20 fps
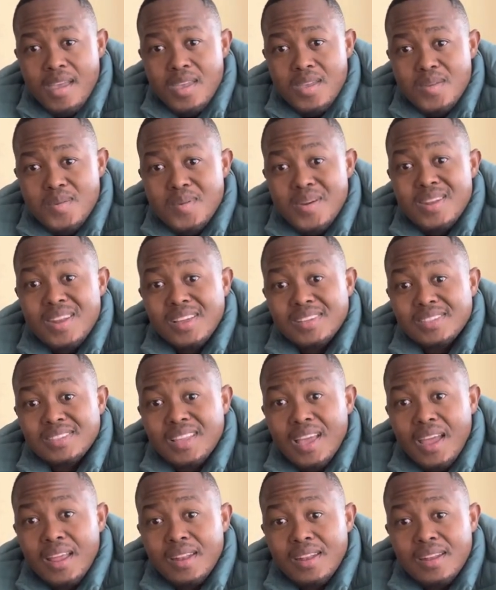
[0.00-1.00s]
You
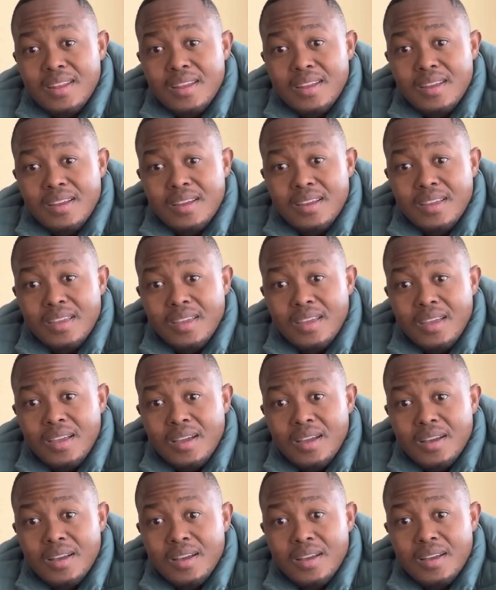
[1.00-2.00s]
understand?
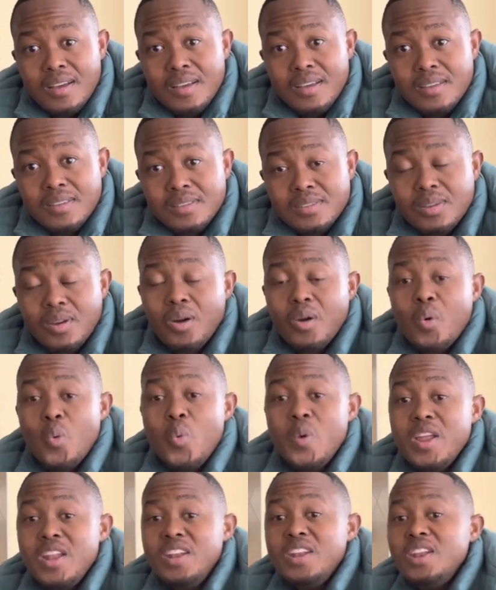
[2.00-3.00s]
So
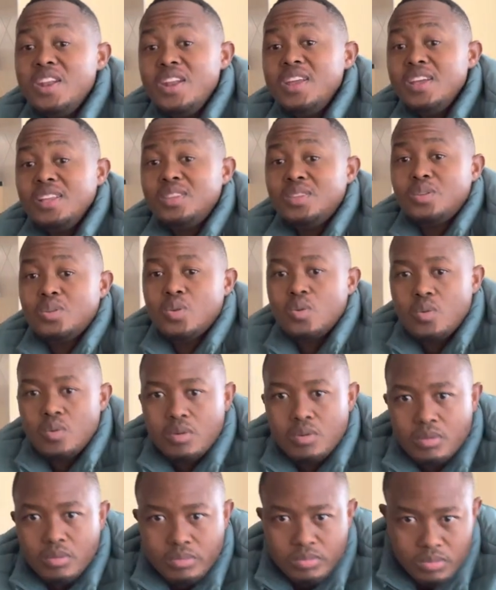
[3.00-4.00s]
we need
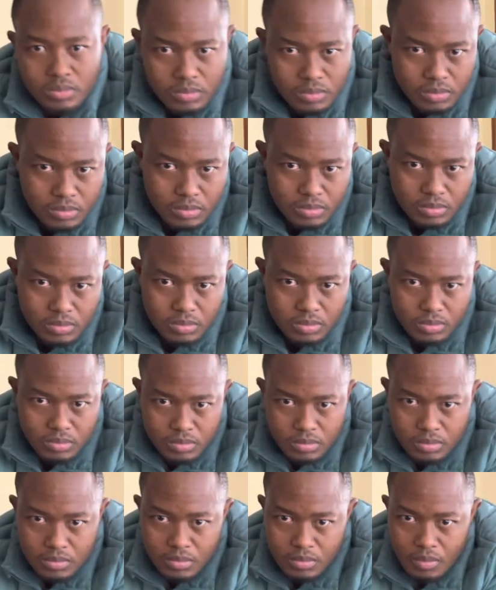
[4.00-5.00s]
to
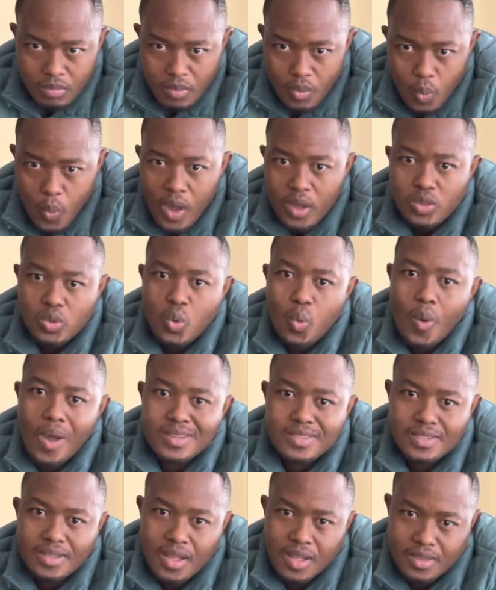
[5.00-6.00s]
work
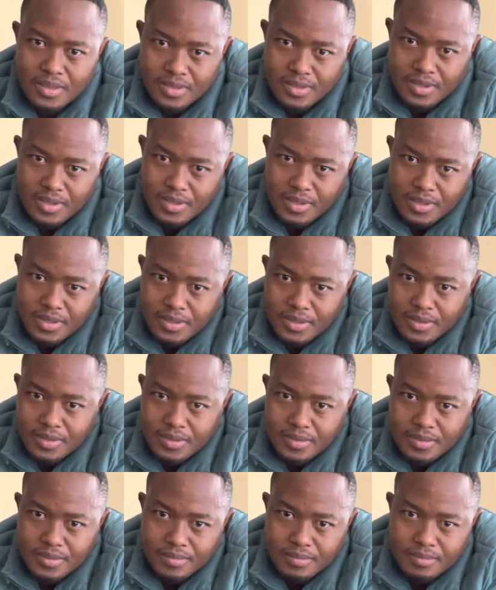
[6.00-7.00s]
towards that
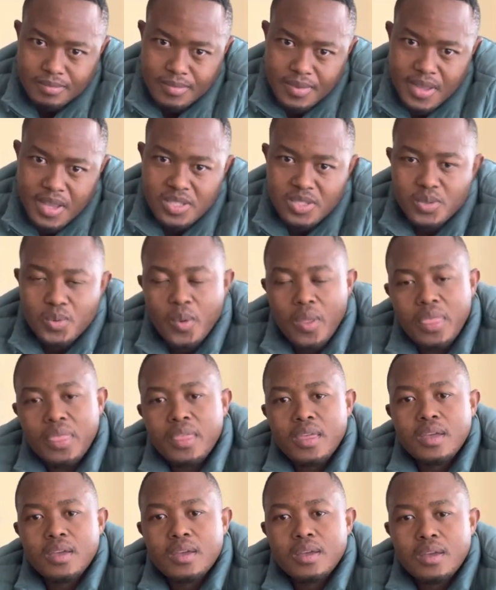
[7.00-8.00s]
as youth,
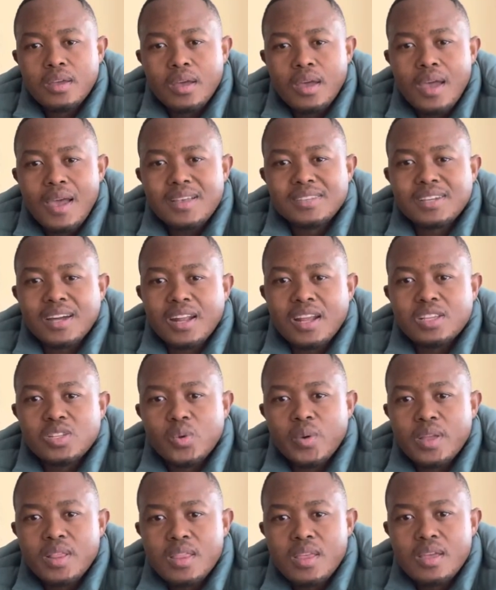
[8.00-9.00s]
as
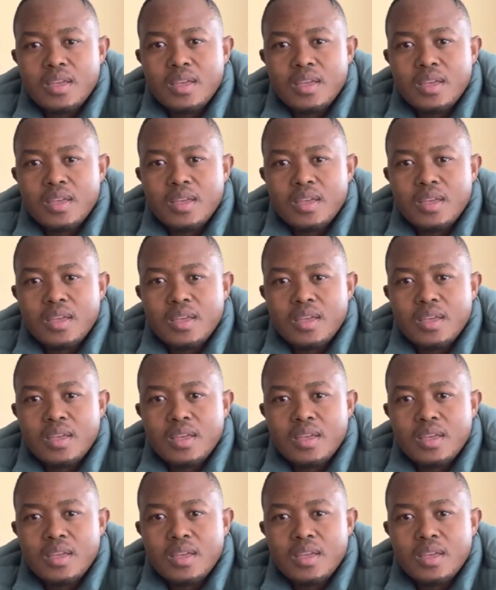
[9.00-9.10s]
graduate.